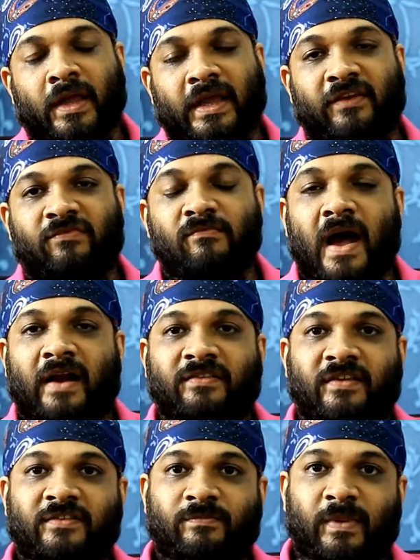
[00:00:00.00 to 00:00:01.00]
If
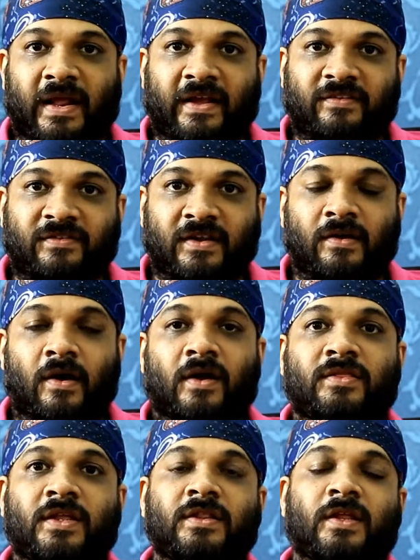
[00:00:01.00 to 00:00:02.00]
Mars is placed in
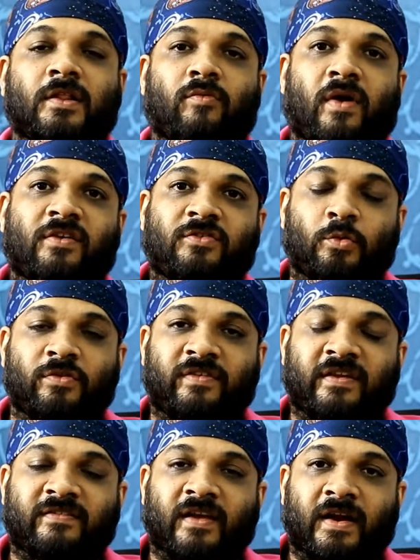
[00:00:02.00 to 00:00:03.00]
Earthy Tattvas 2,
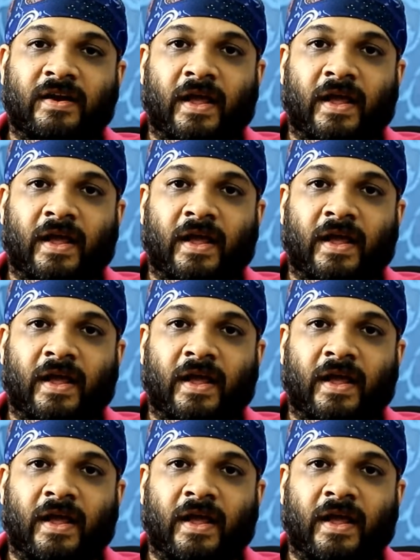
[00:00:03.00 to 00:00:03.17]
6 and